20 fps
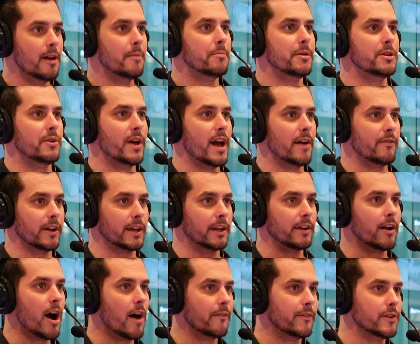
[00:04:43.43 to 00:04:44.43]
but you have like an
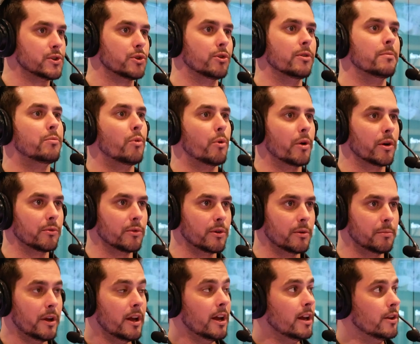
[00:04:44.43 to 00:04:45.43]
office or a
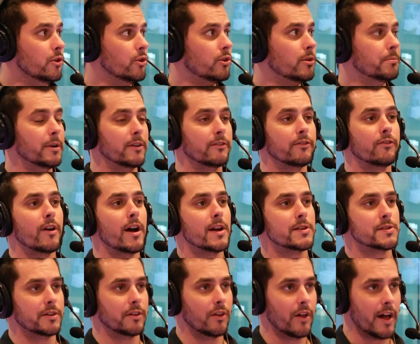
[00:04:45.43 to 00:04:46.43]
boardroom, you can put
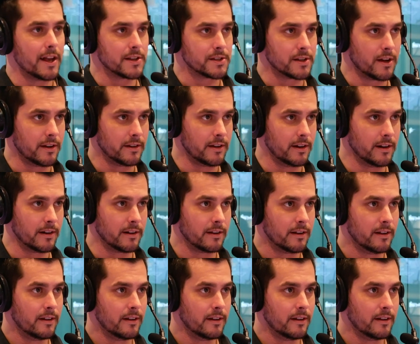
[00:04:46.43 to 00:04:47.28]
frosted glass on here.